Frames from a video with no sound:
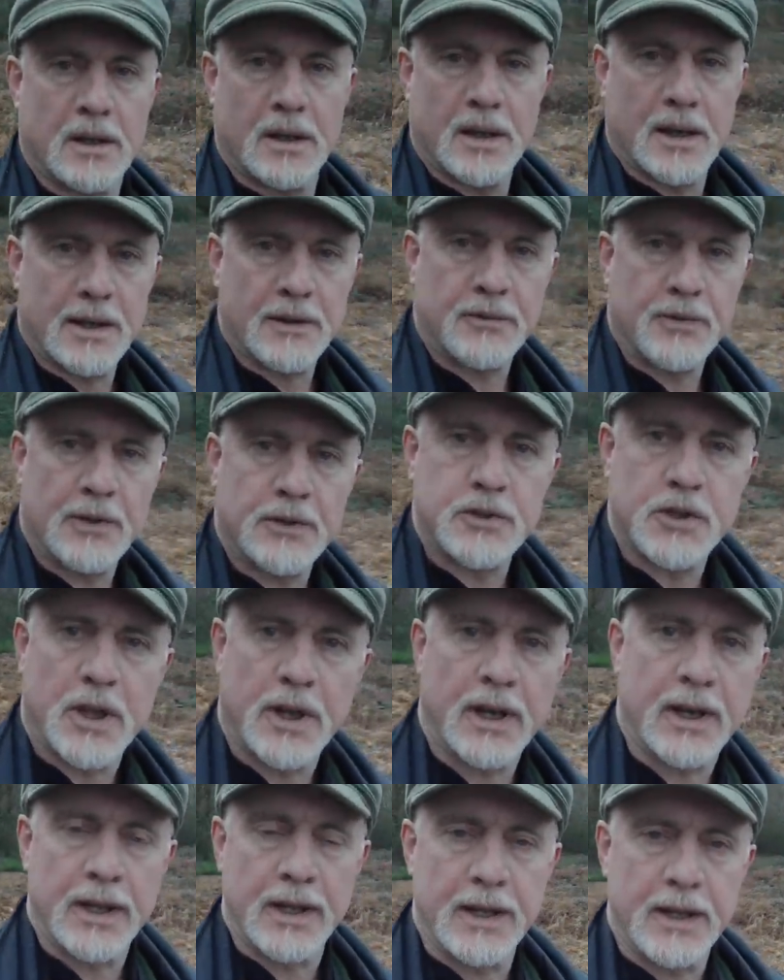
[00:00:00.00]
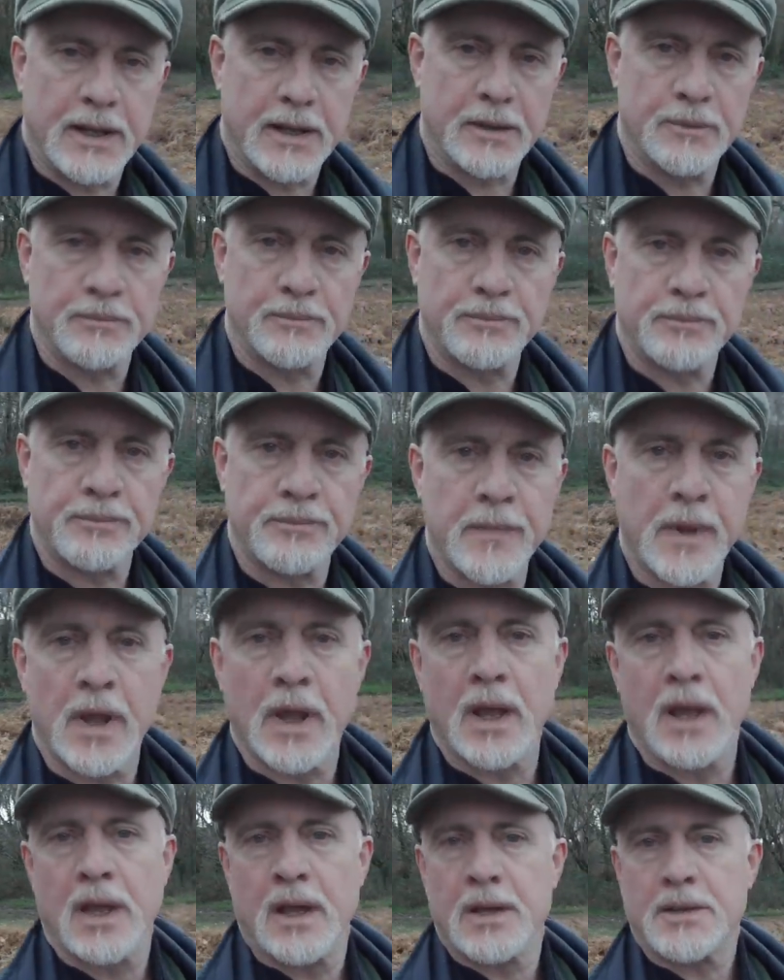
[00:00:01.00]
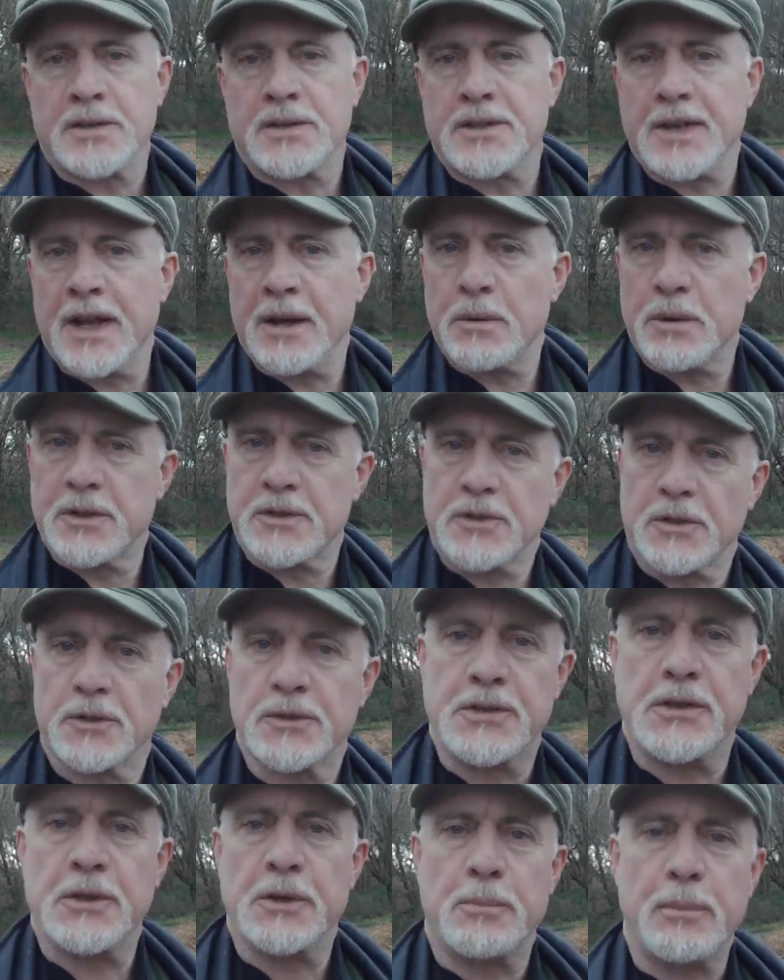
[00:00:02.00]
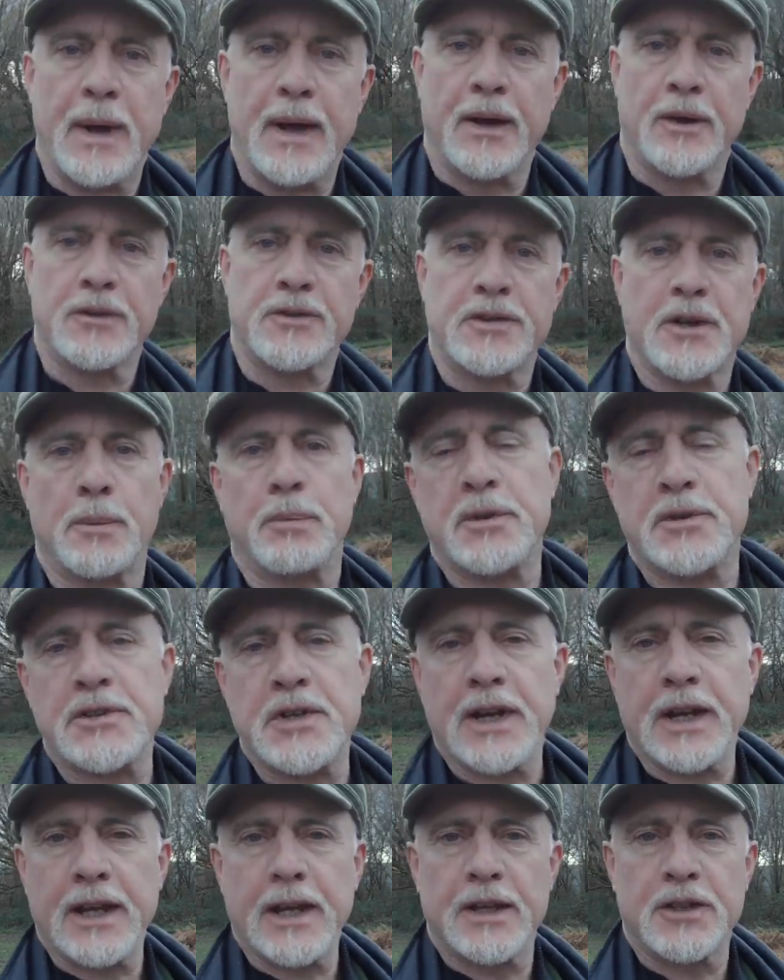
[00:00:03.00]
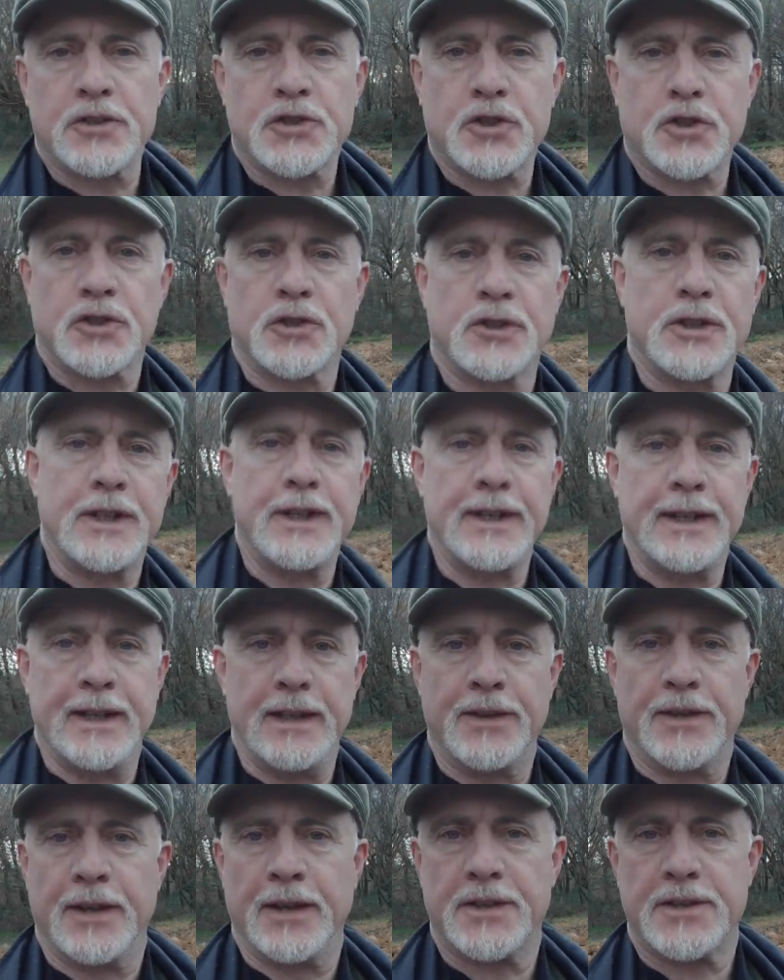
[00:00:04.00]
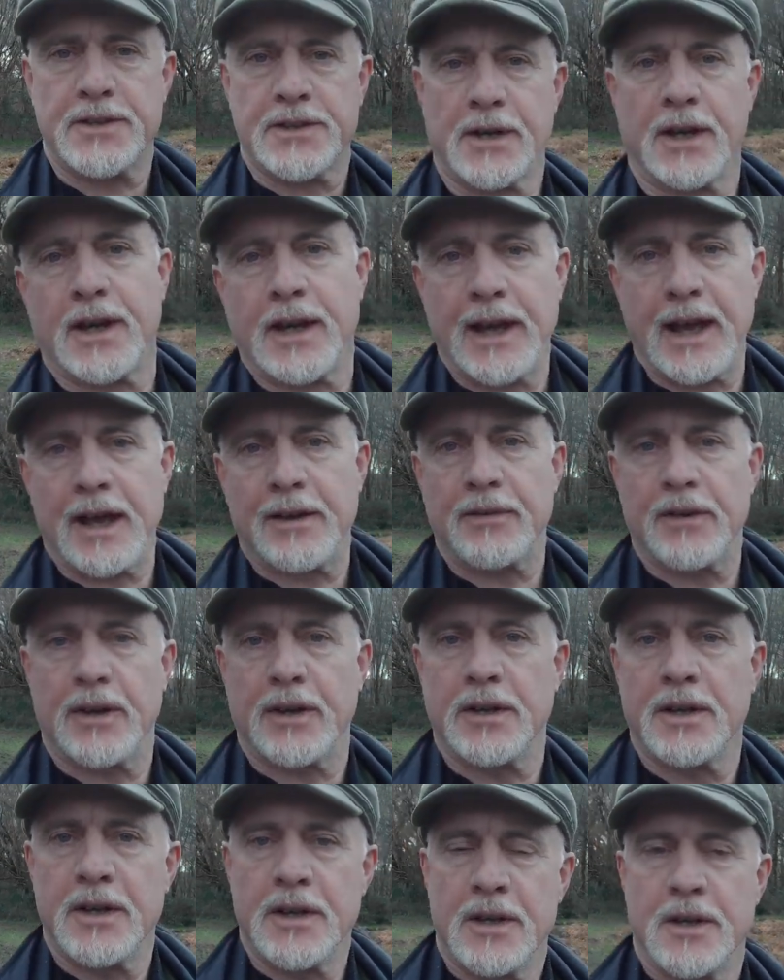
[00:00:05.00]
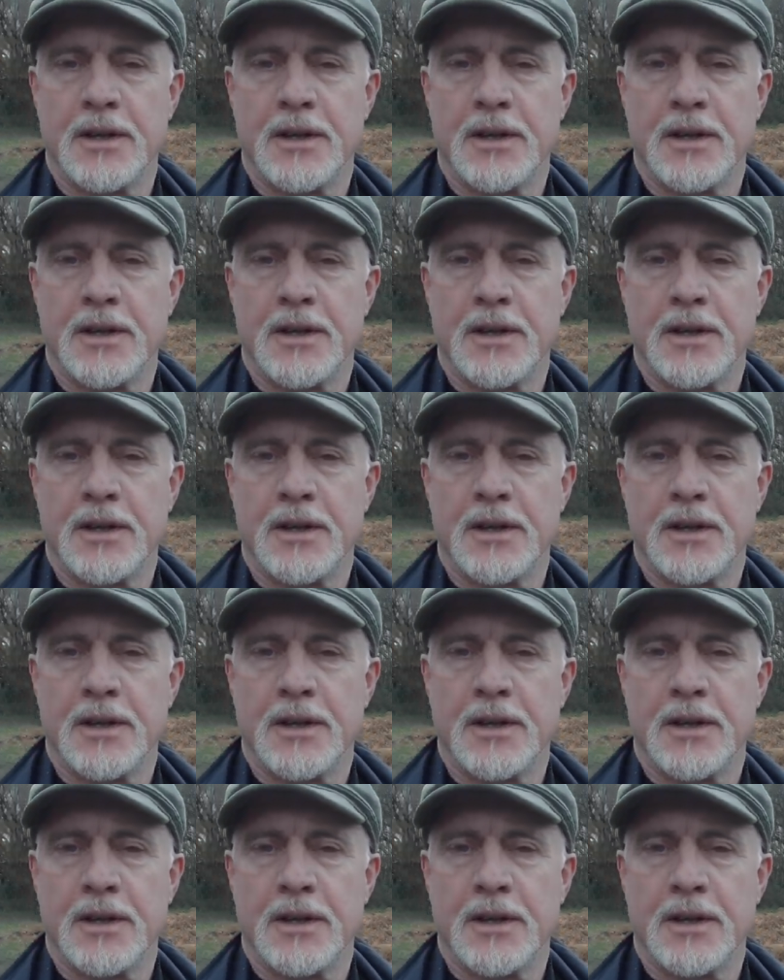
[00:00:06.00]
Hi, Phil Chandler here. Today I want to talk to you about a particular tree that I have a